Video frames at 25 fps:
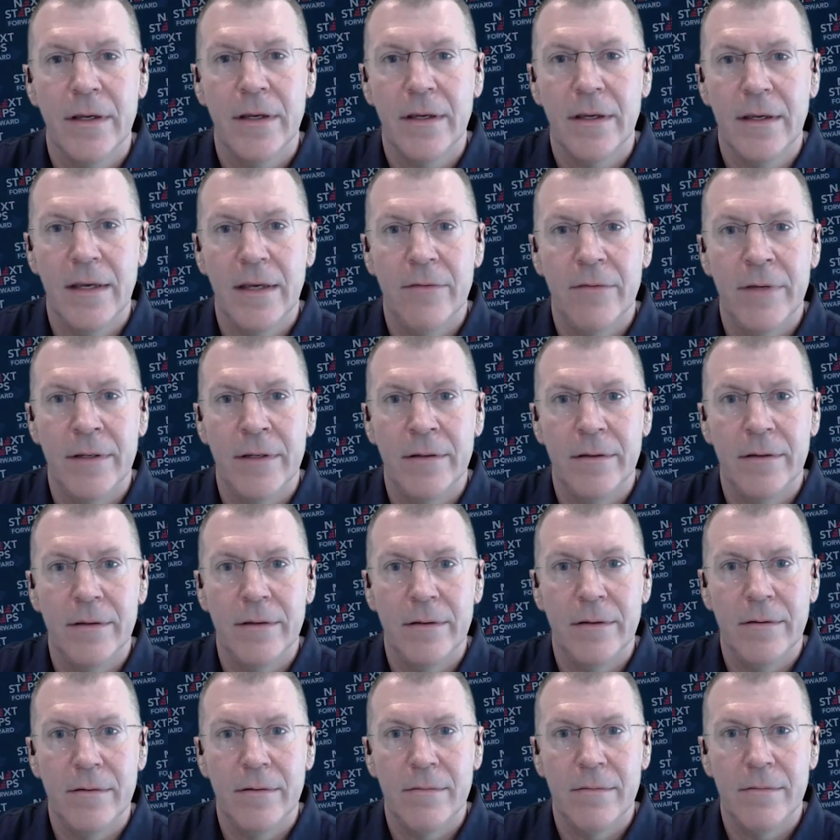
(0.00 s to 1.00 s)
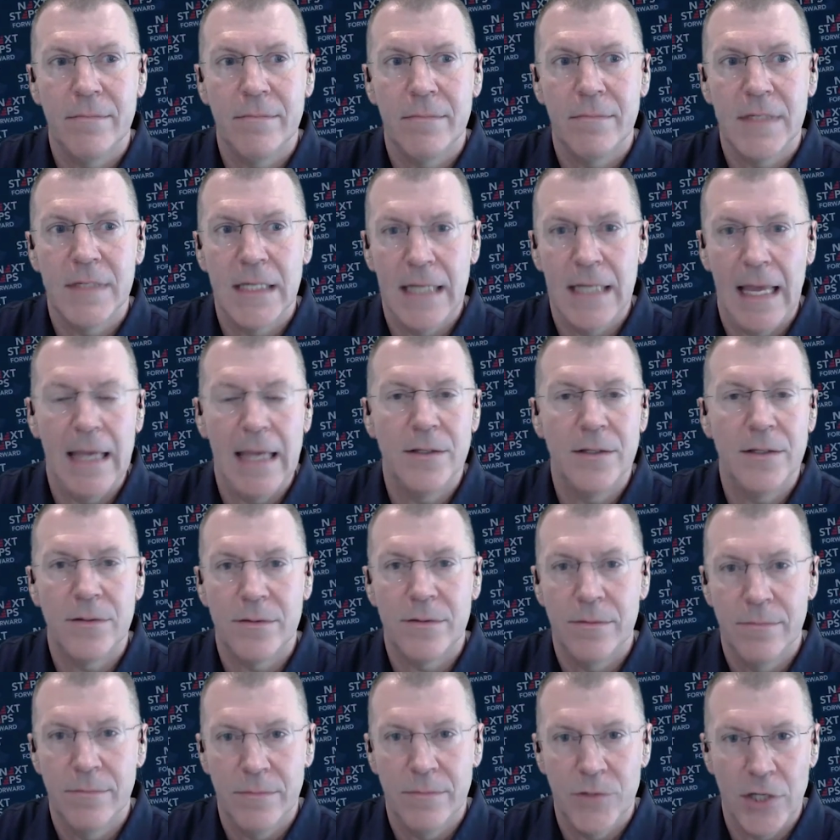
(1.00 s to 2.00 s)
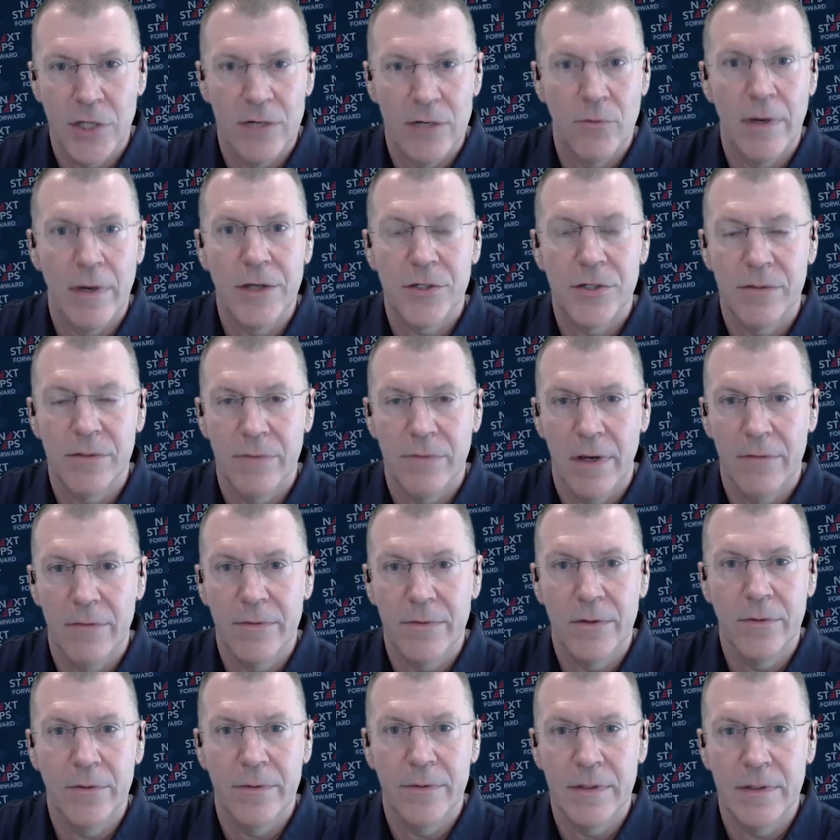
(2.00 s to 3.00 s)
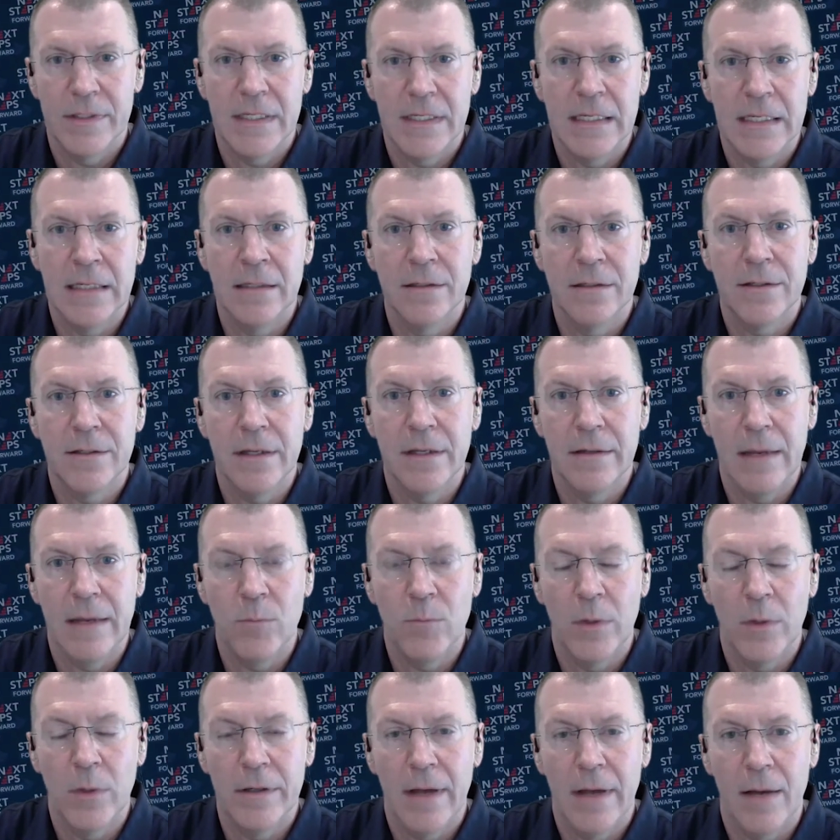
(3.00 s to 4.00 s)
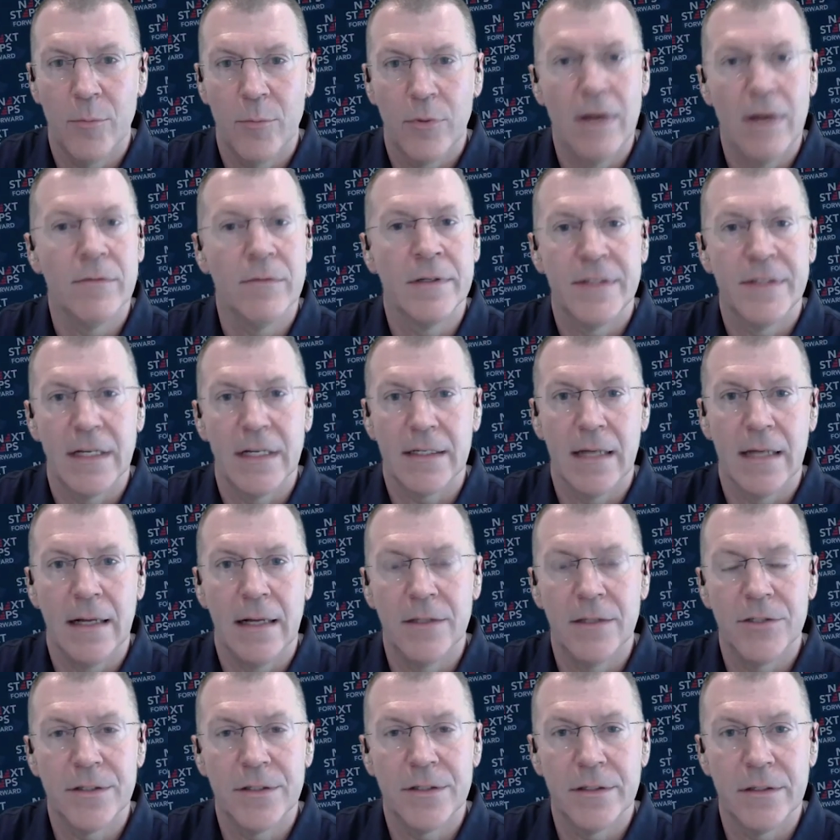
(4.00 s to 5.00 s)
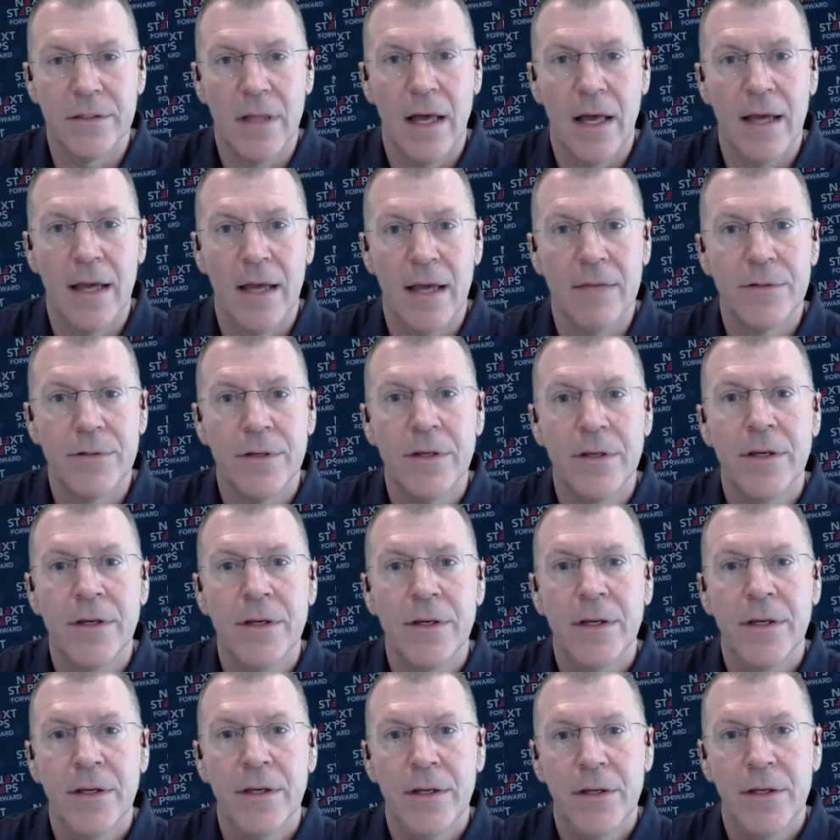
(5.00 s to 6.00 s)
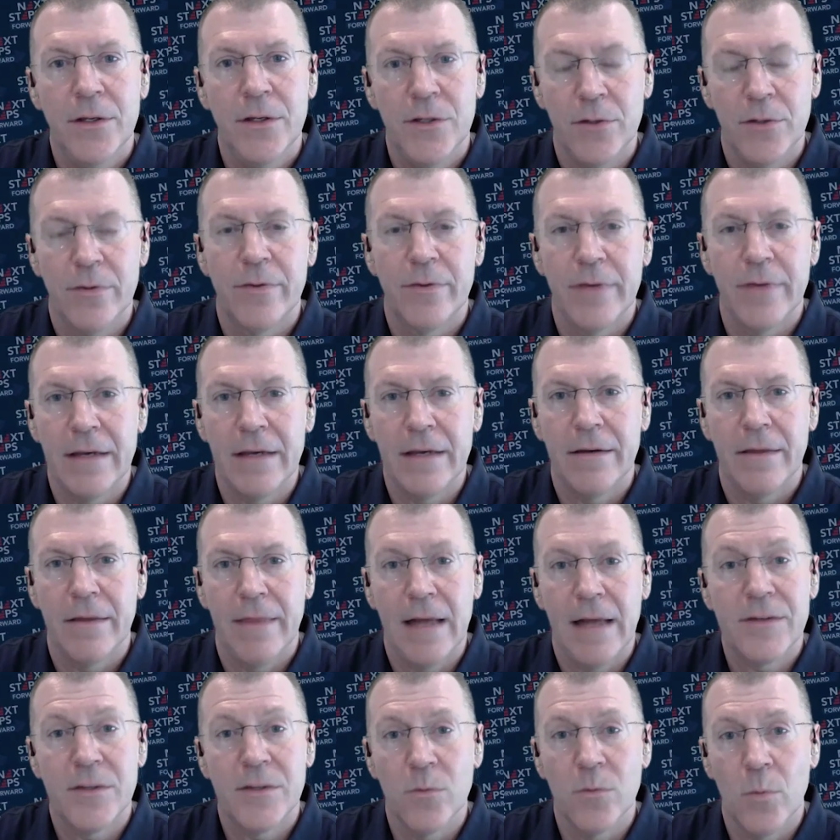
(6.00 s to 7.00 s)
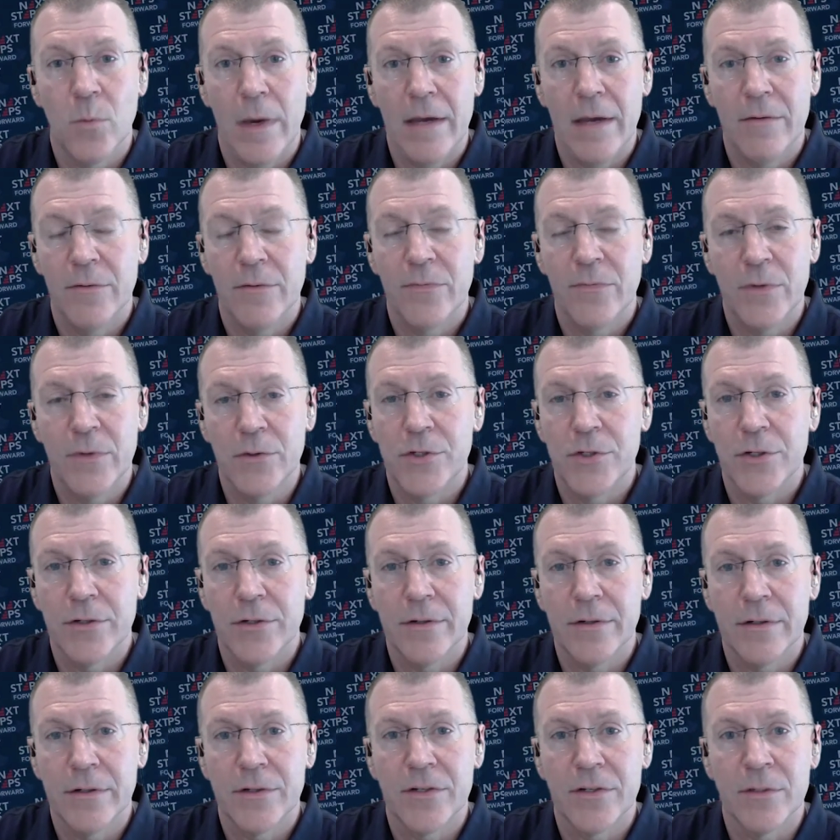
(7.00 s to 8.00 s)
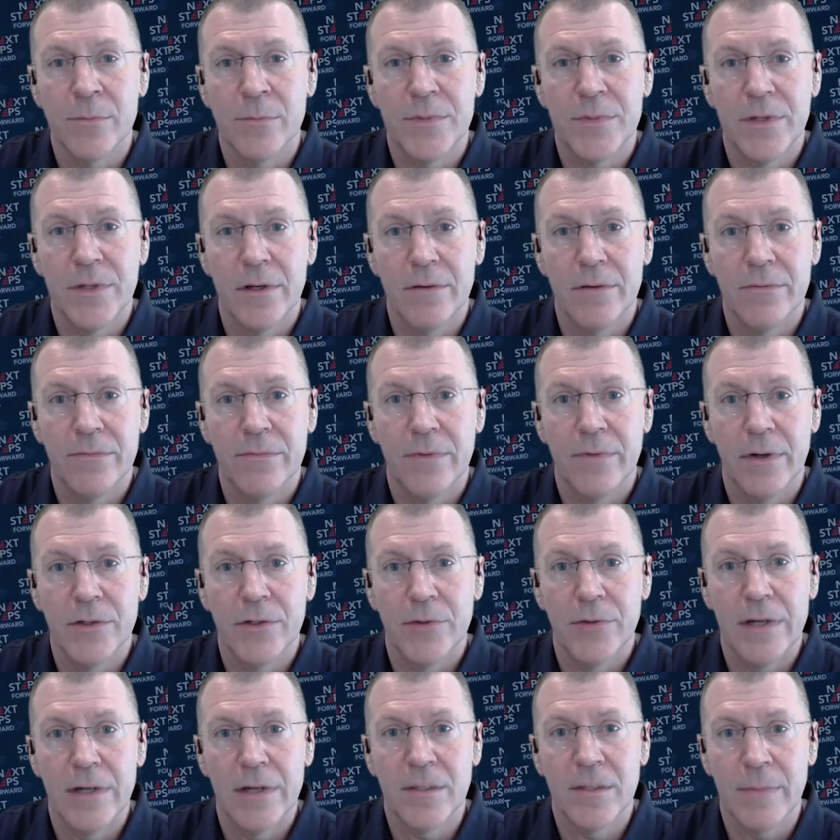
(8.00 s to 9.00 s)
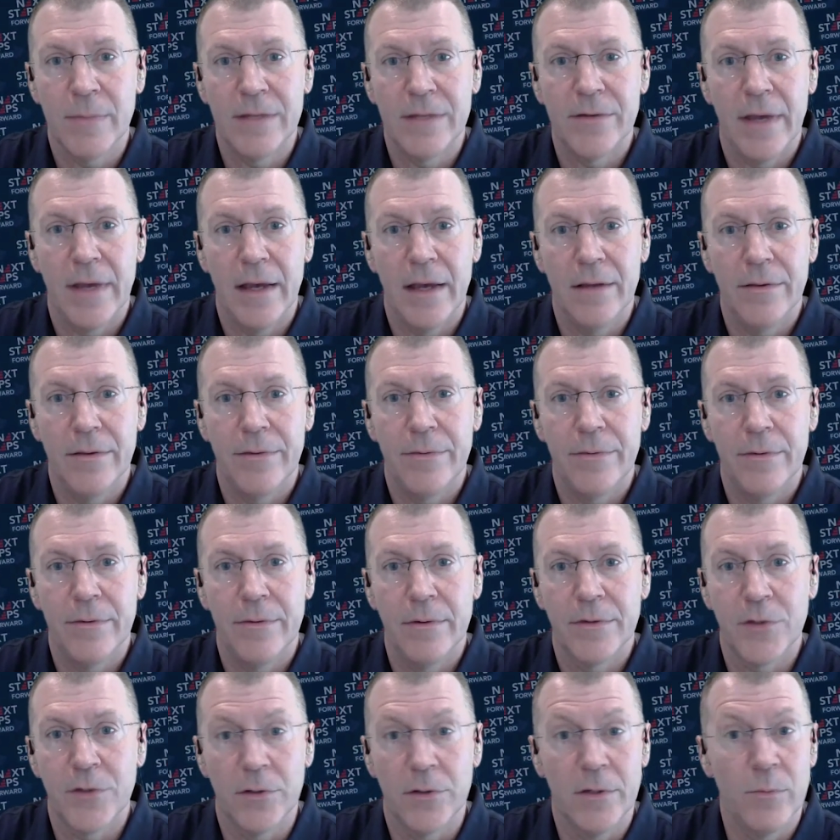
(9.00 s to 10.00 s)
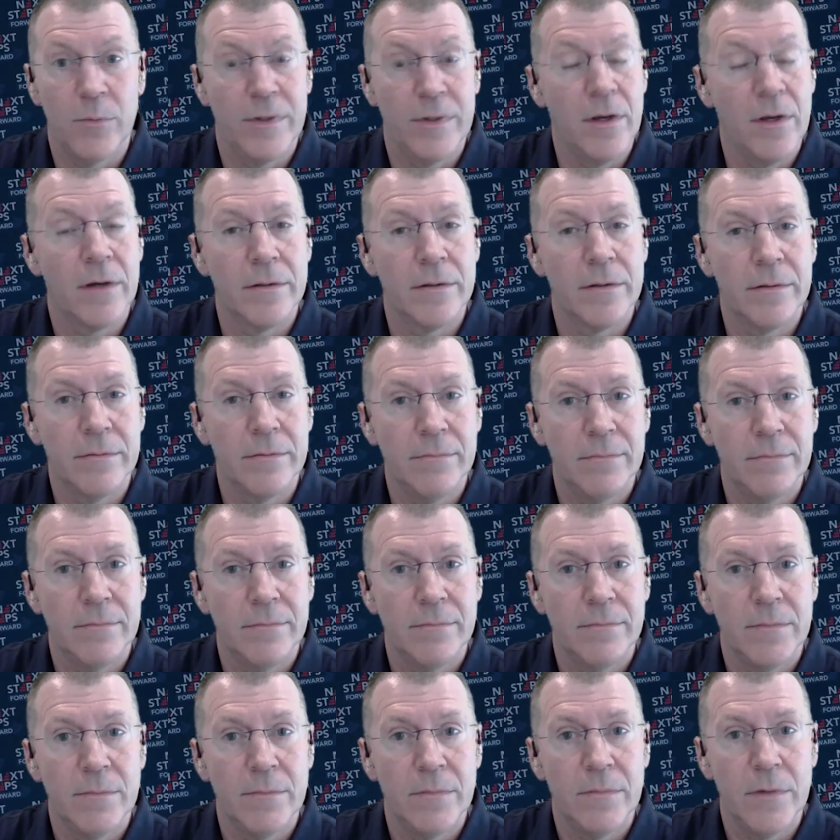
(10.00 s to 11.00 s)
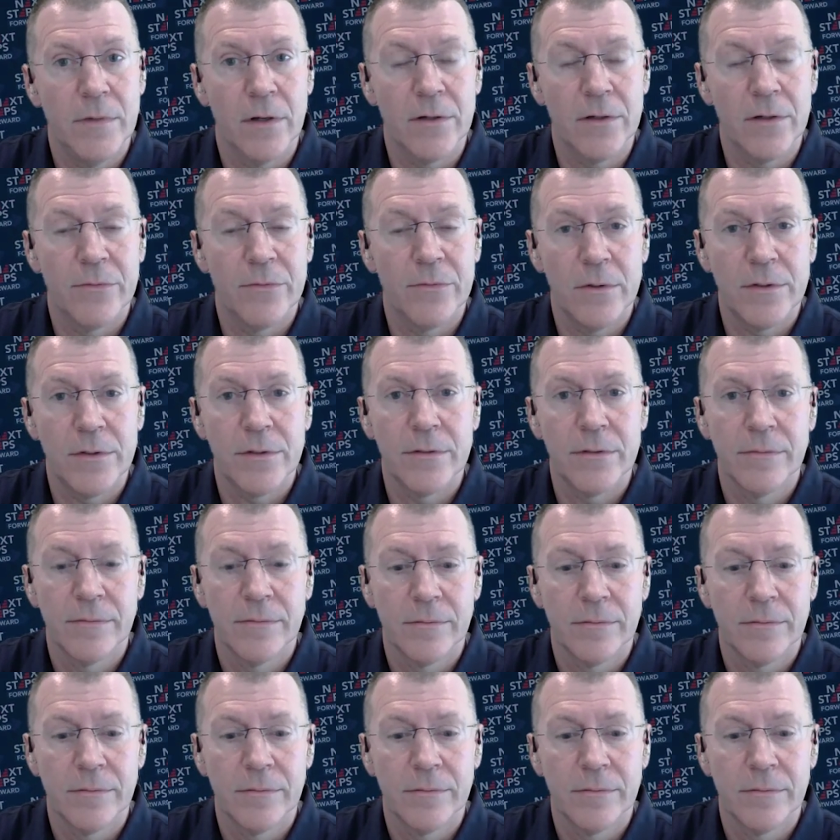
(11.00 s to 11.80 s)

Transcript: Given today's generation of, of youth and teens and what how prevalent technology is in their lives, do you think that's the way of the future in terms of addressing mental health, certainly with younger younger folks?